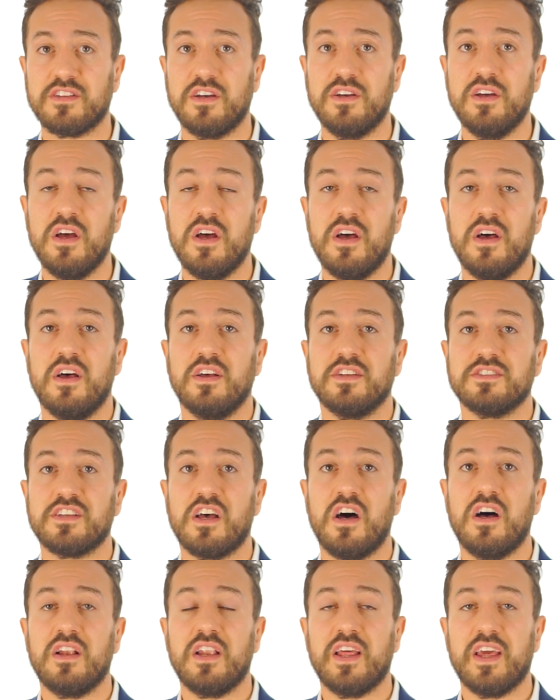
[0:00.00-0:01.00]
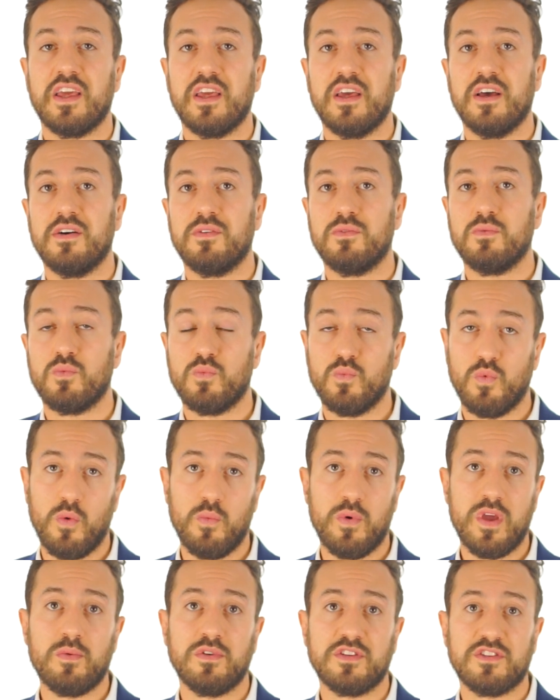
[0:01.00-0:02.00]
So certainly what
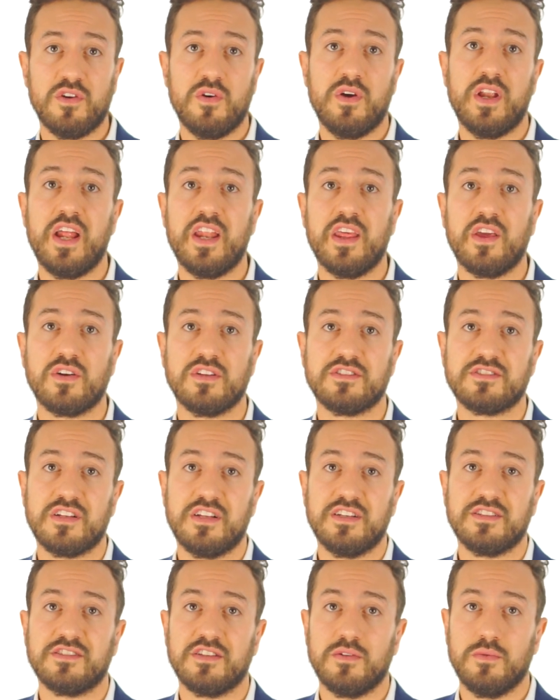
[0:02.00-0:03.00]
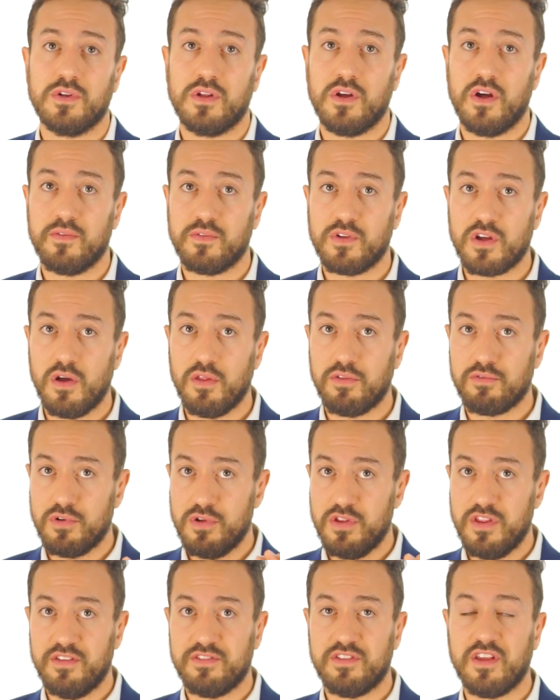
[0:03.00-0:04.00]
we would do, and any good solicitor would kind of go
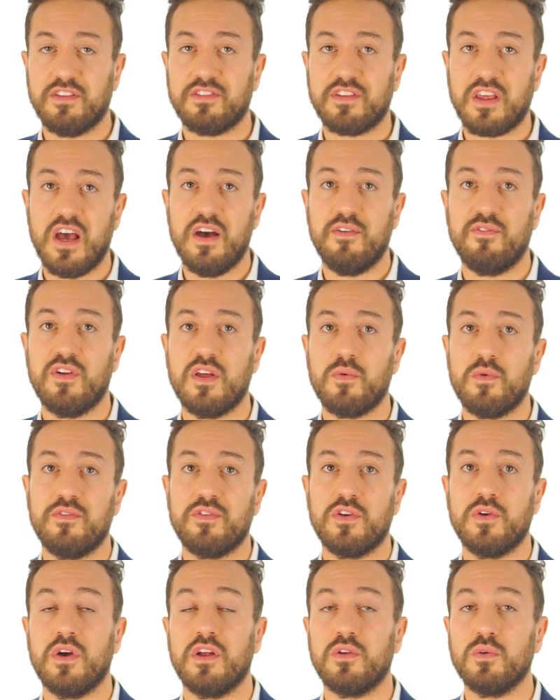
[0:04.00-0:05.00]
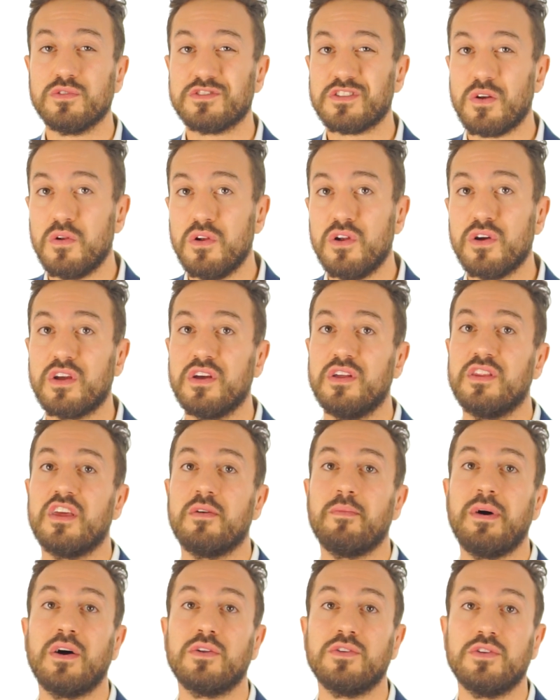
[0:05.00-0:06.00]
through these things carefully with you, and also look at the
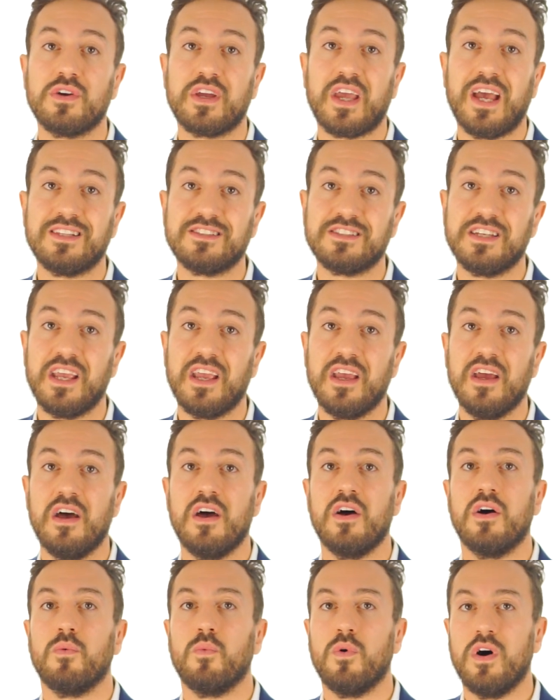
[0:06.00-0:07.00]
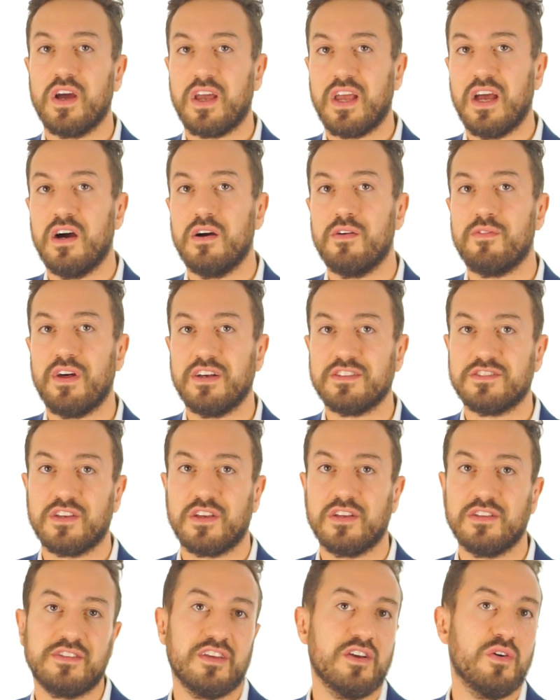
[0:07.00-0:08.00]
amount you're getting, work out if that's a
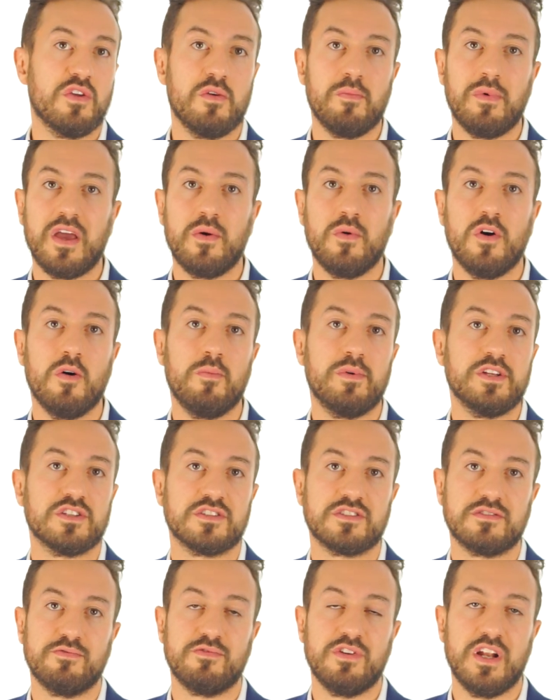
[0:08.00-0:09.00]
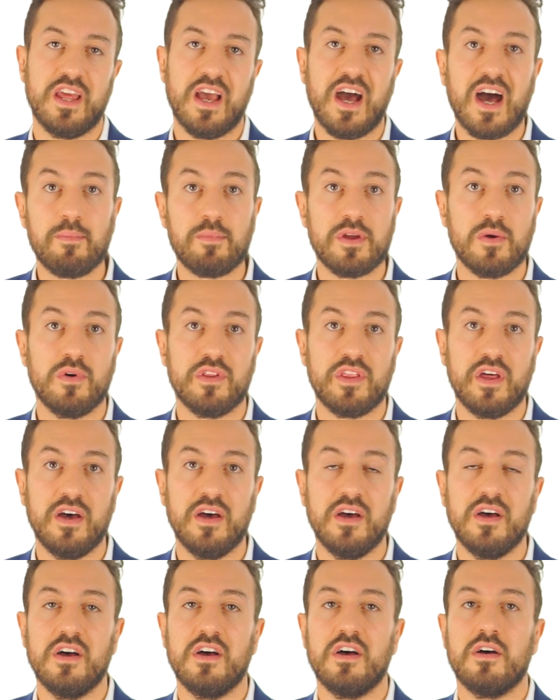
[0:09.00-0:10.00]
good deal. You may well be just really happy with
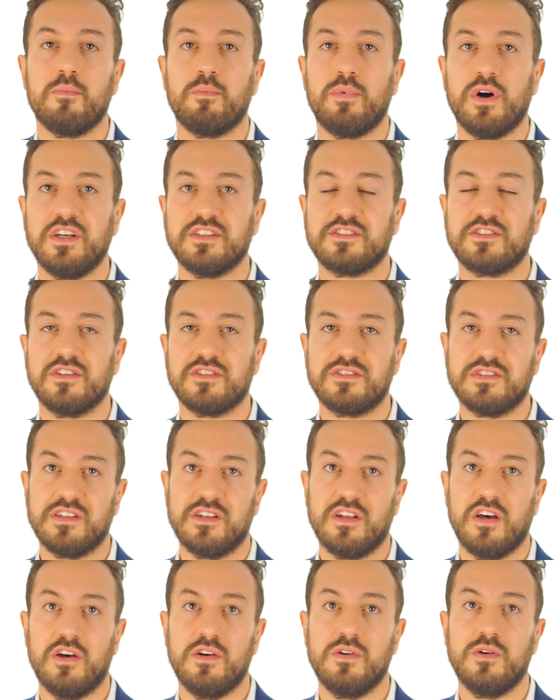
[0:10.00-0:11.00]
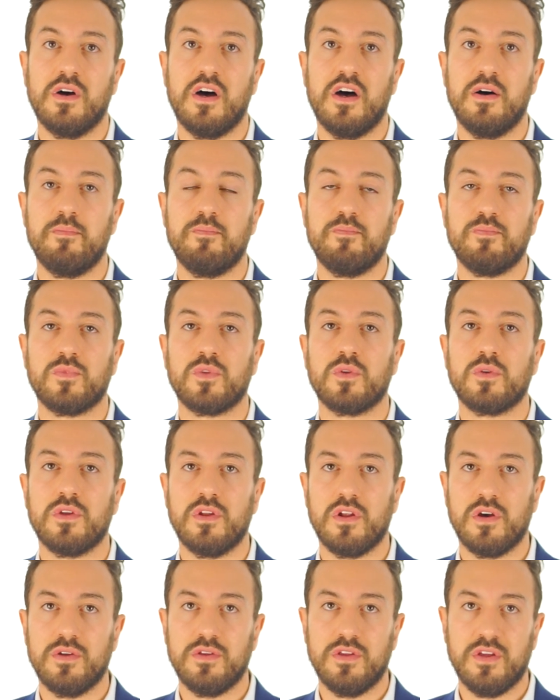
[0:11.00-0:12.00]
it, but it's good to know, you
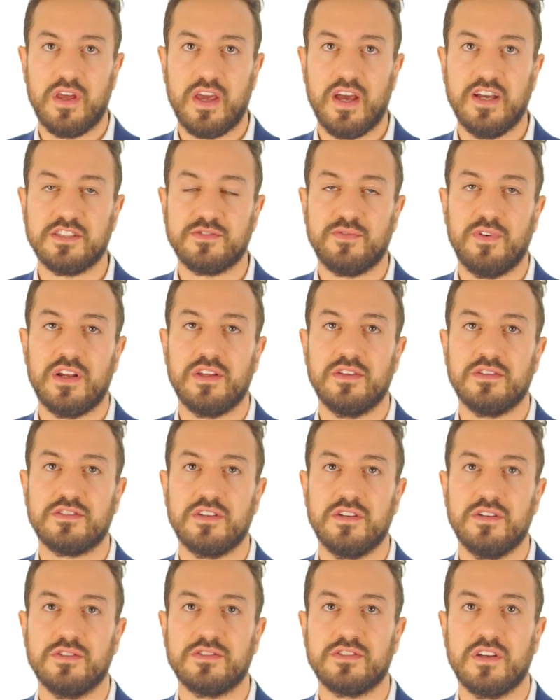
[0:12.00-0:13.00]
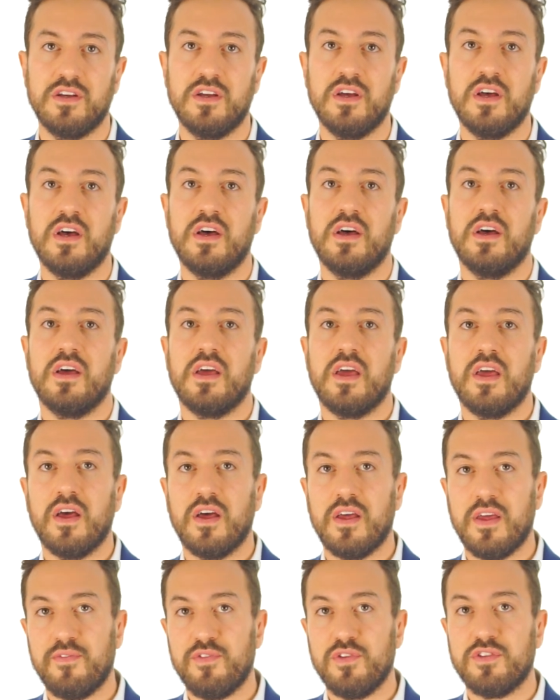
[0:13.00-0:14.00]
know, your case value too. So
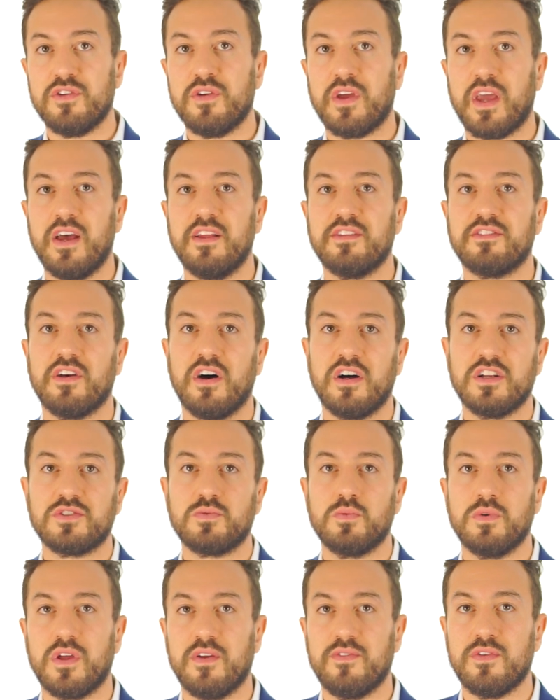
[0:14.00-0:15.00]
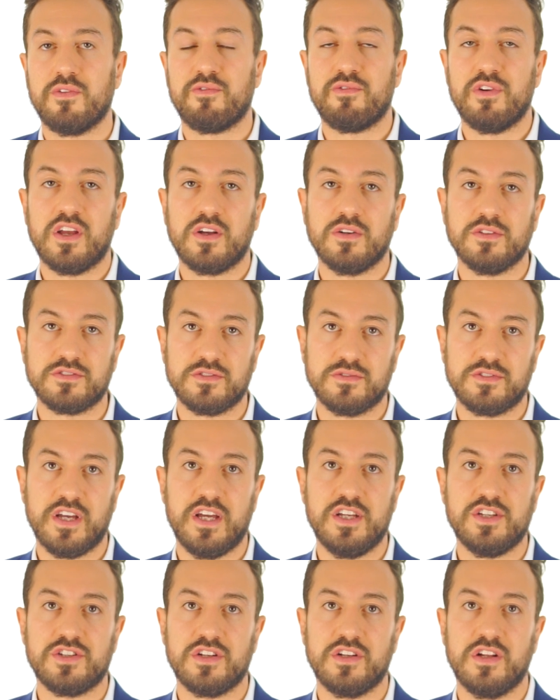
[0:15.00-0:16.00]
if you do get in touch, we'll give you a free
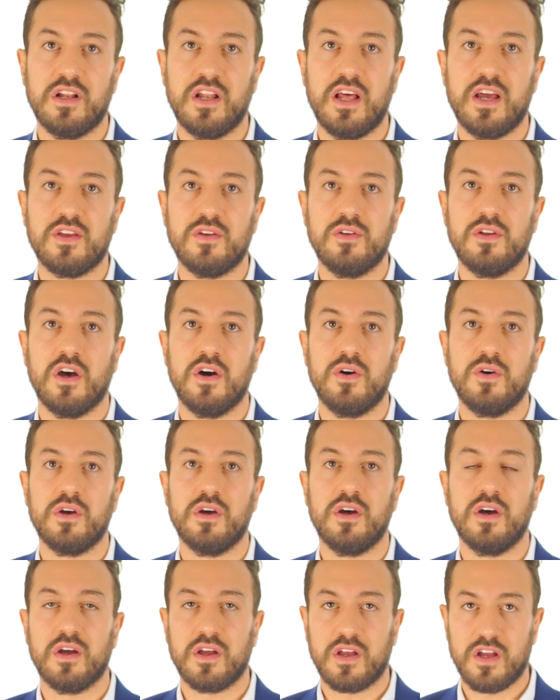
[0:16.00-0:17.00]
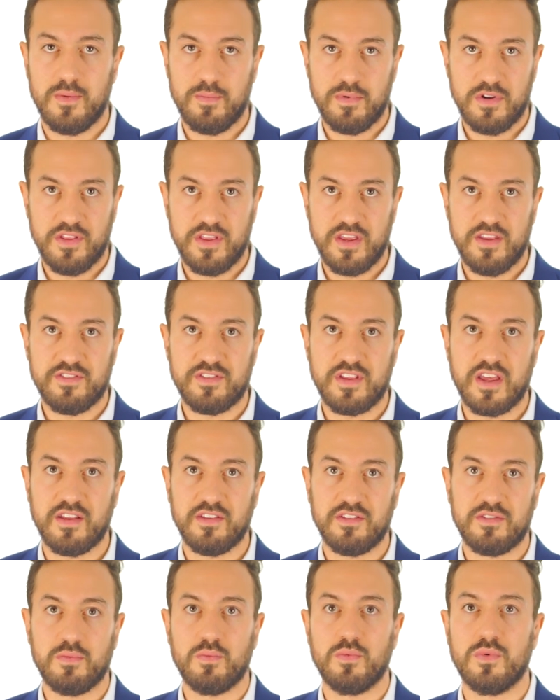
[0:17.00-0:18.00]
consultation and let you know a couple of these
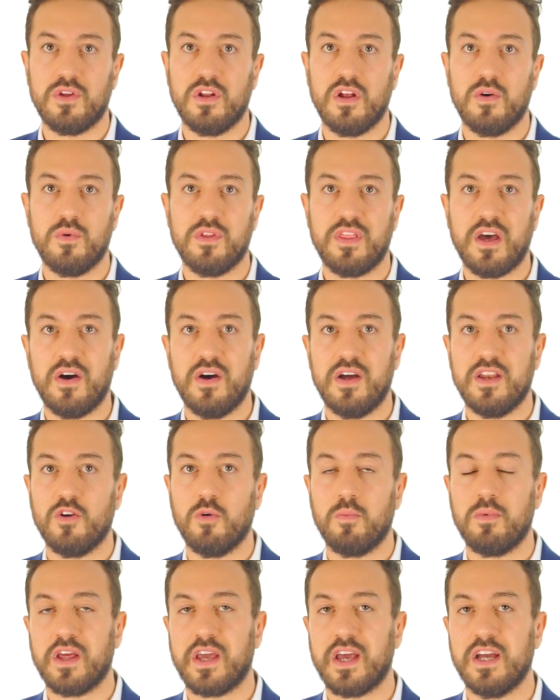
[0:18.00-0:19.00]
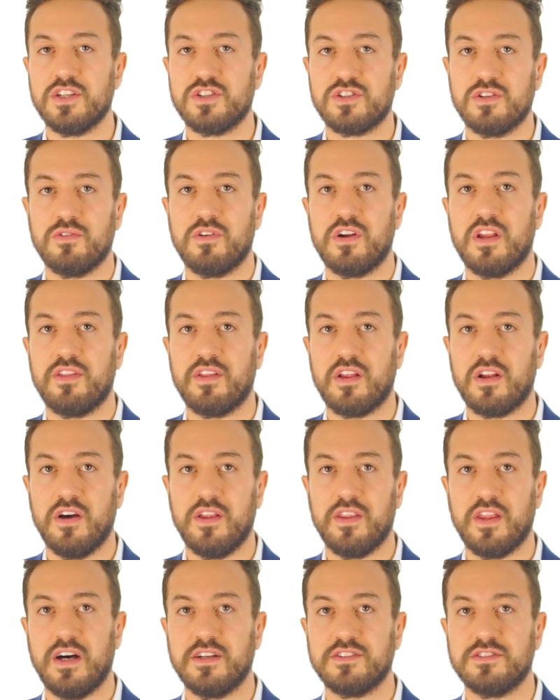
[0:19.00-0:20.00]
things, you know, without any obligation or anything
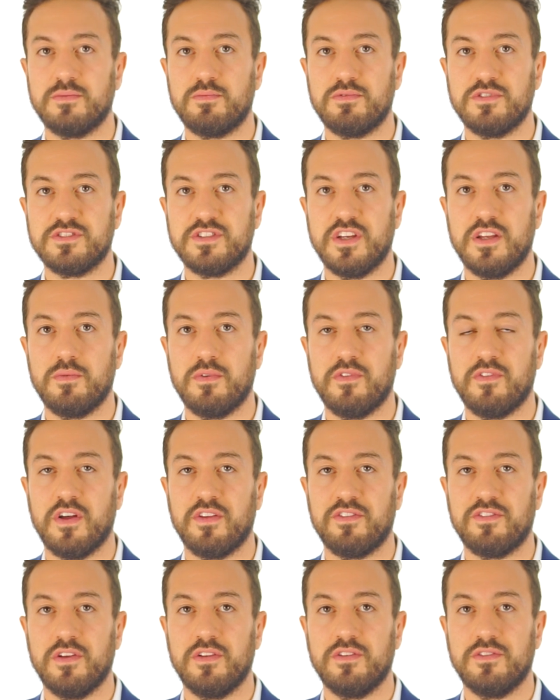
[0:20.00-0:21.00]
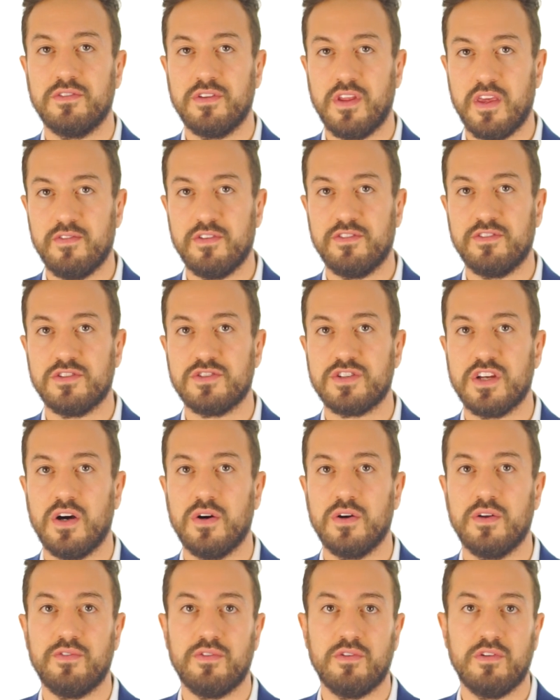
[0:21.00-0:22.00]
like that to proceed with us. So give us a
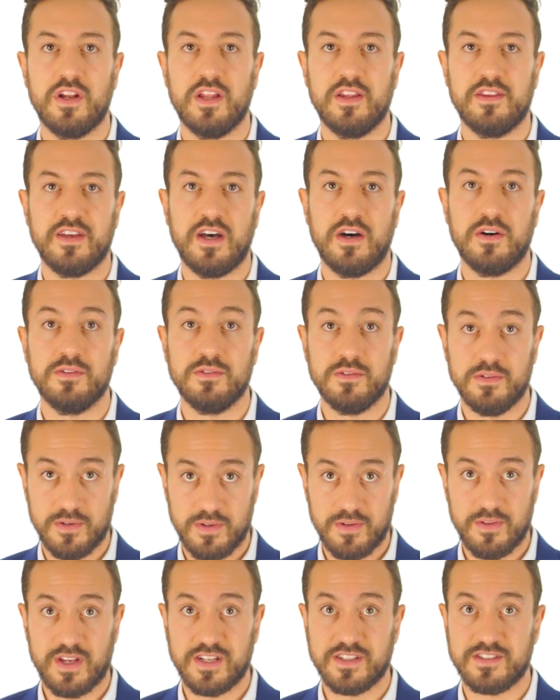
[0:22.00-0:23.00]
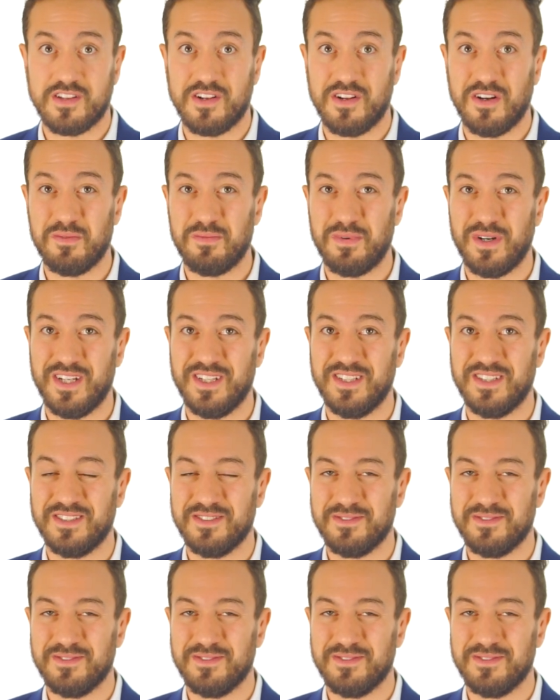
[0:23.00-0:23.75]
shout if you're in any doubt. Thanks a lot. Bye.